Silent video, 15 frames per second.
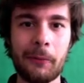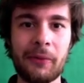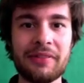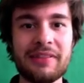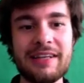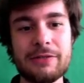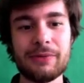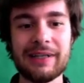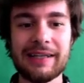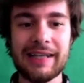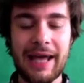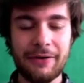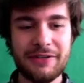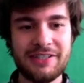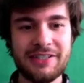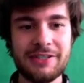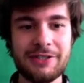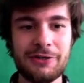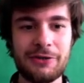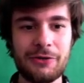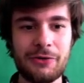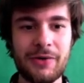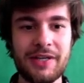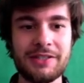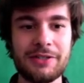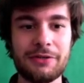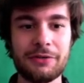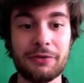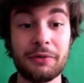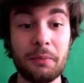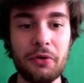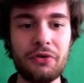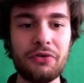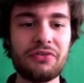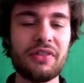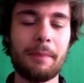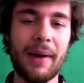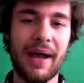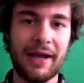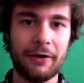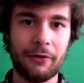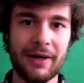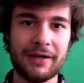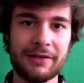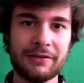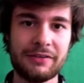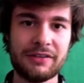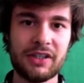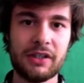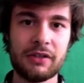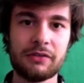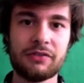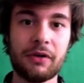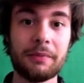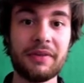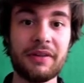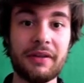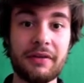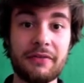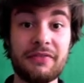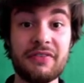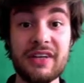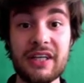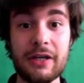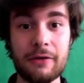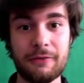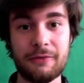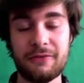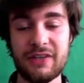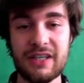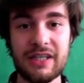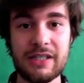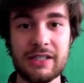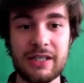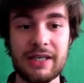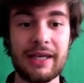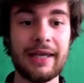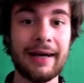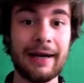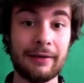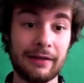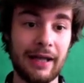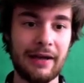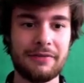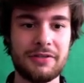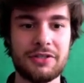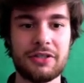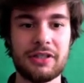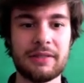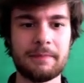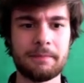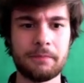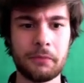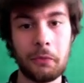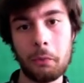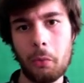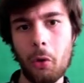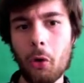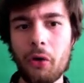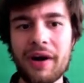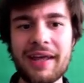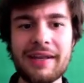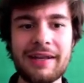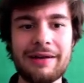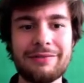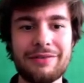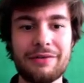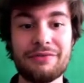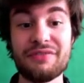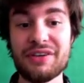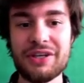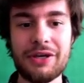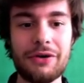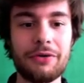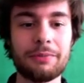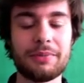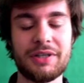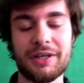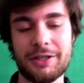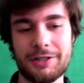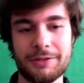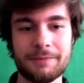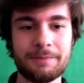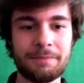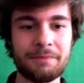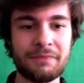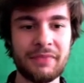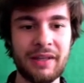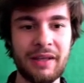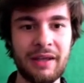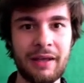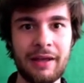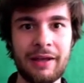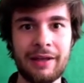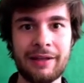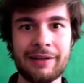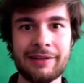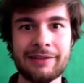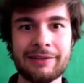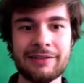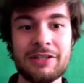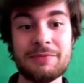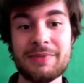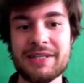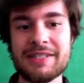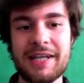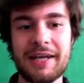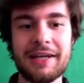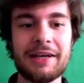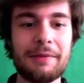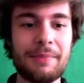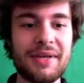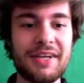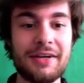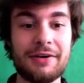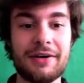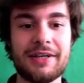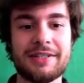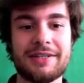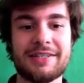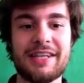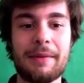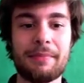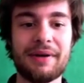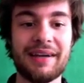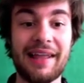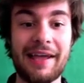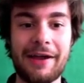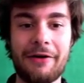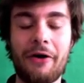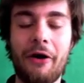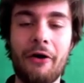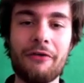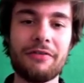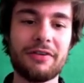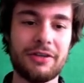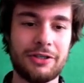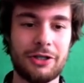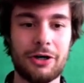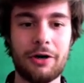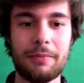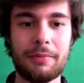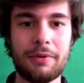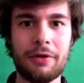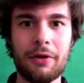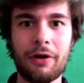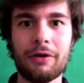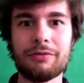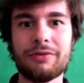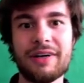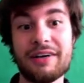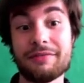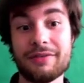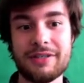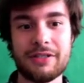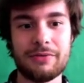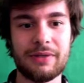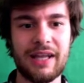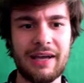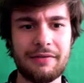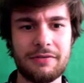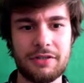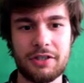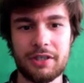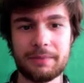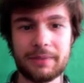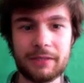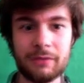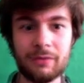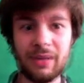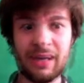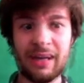What this will allow us to do is to remove the background from the video feed in our live stream or in any other video production. This means I can appear as a separate layer over the top of whatever it is we're live streaming.